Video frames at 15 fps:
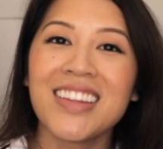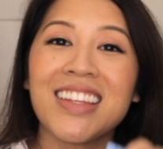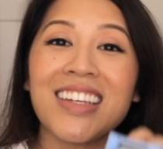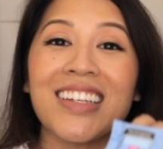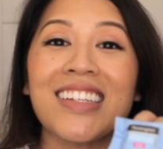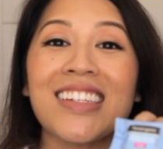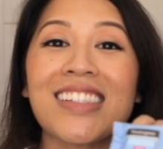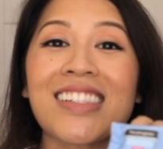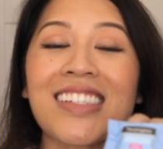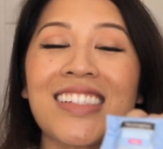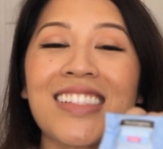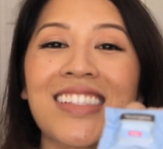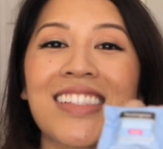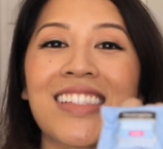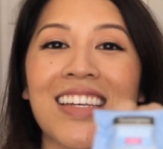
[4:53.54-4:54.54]
these
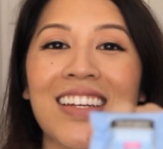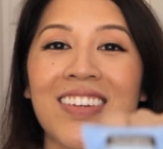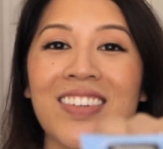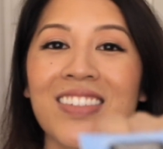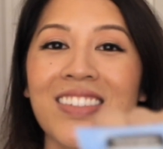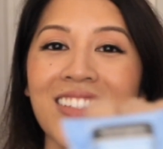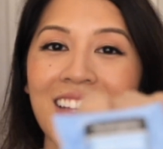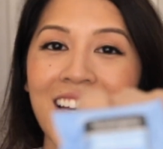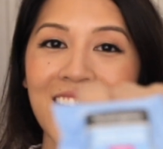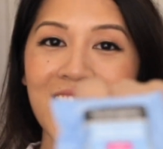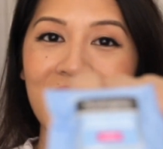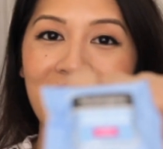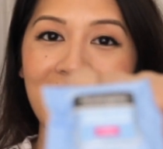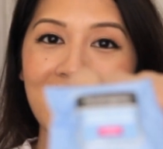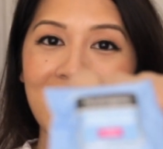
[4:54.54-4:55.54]
single size
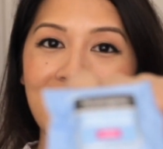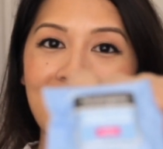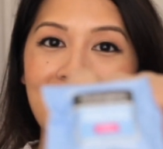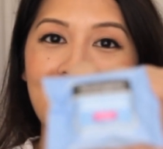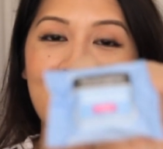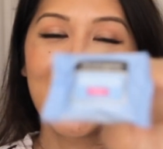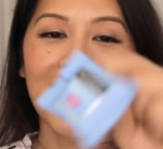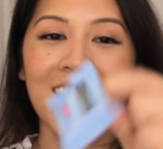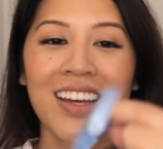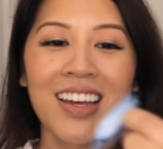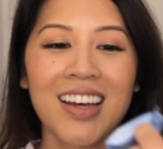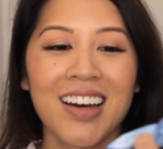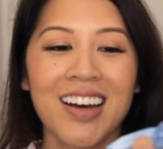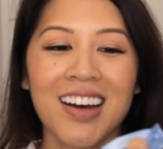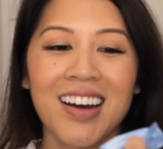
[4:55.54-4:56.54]
ones
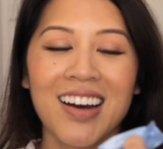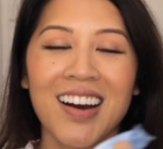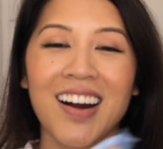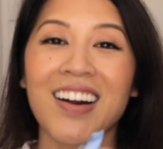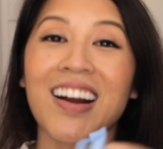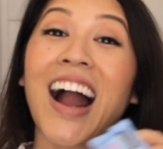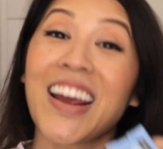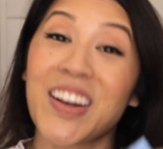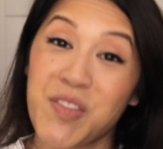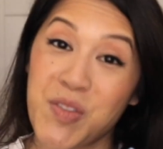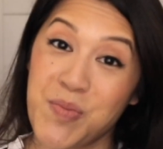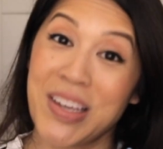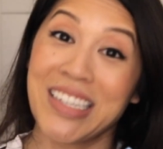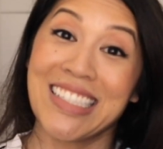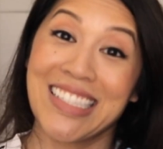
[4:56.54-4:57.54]
are kind of
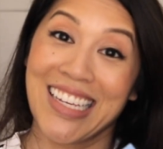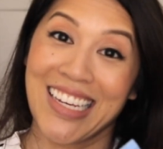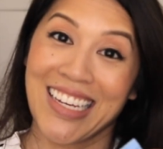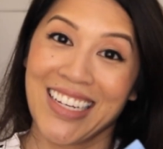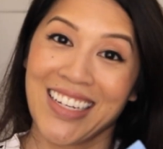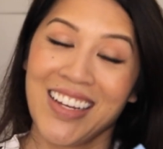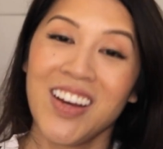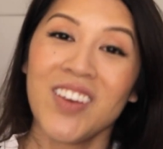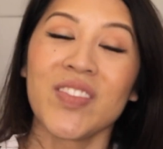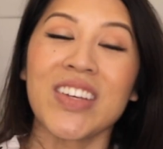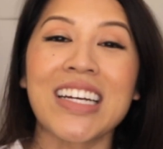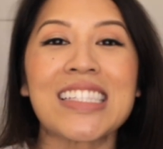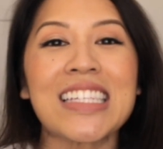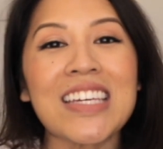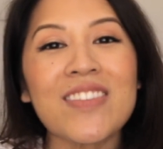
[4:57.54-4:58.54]
amazing,
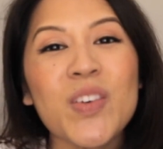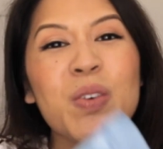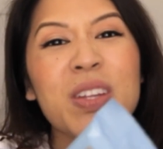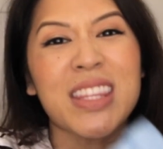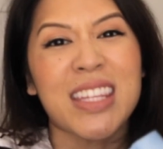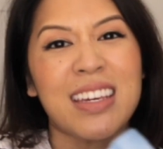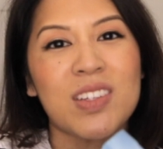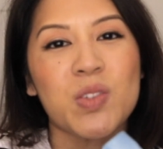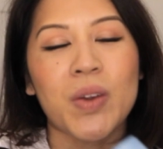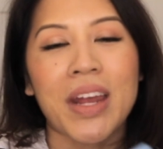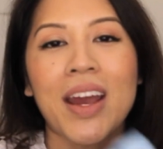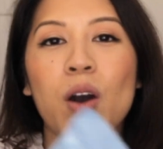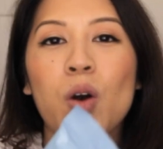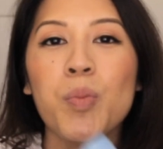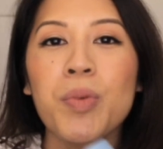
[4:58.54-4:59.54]
because even with these, when
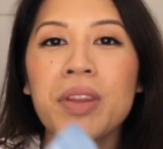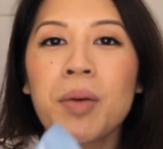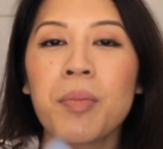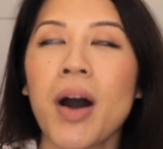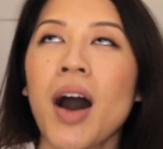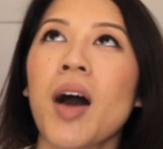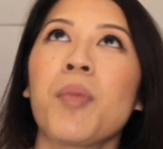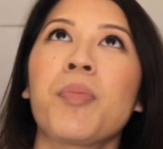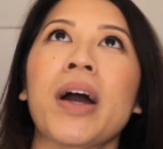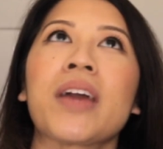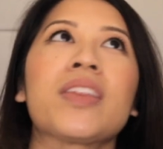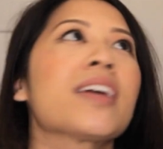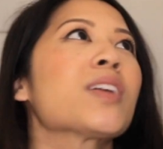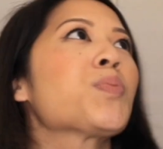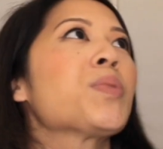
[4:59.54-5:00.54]
I open them up, I
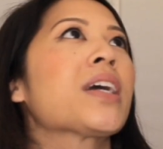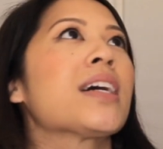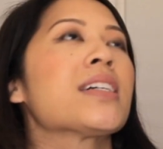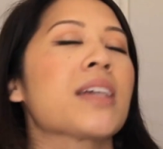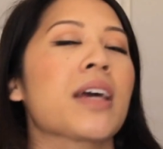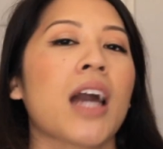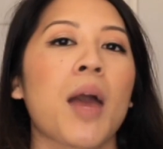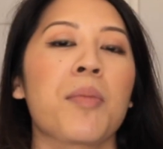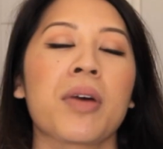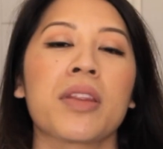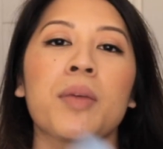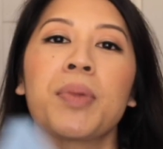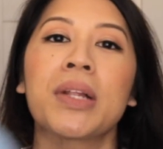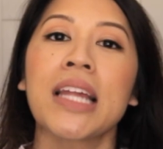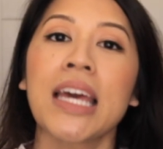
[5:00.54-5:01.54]
think it's because like I'm on
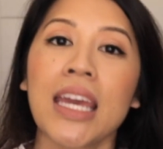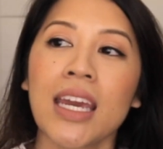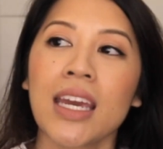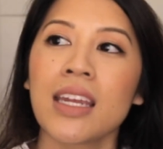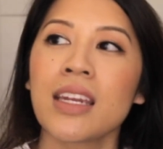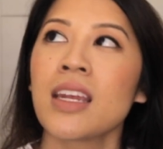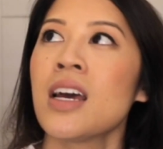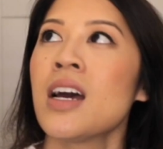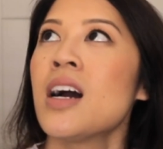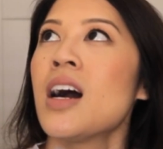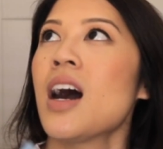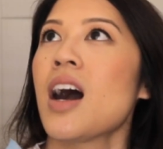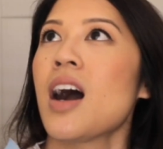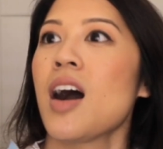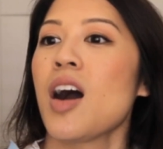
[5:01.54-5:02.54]
the plane,
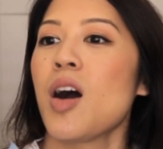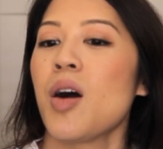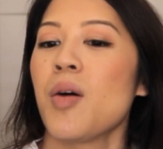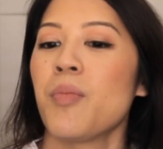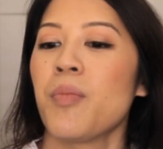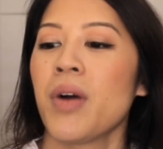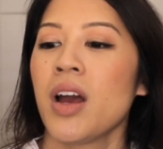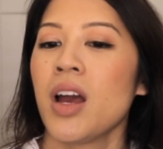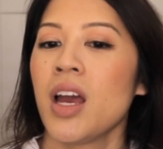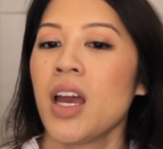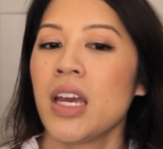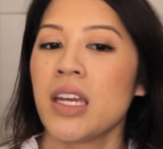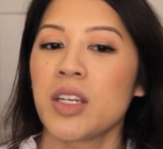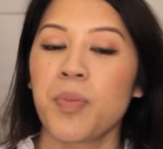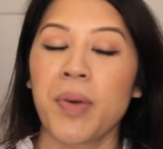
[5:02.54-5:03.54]

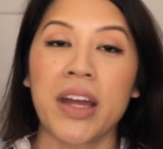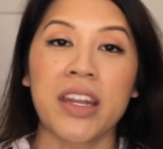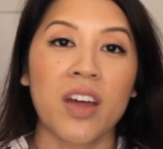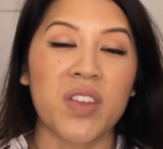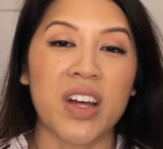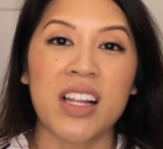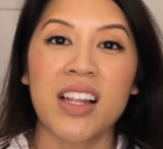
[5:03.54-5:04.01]
depending on the